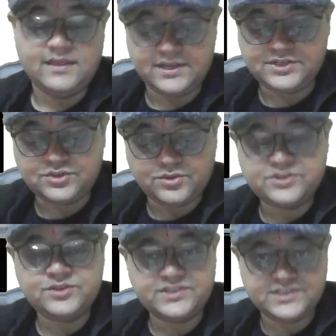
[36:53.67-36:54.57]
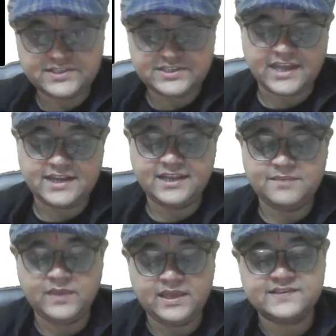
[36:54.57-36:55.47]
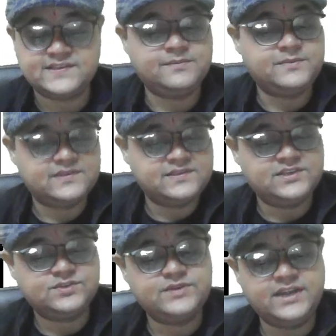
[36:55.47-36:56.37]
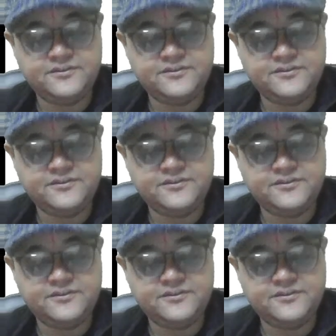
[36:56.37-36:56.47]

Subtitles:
it shows your sincerity being a CBSE student.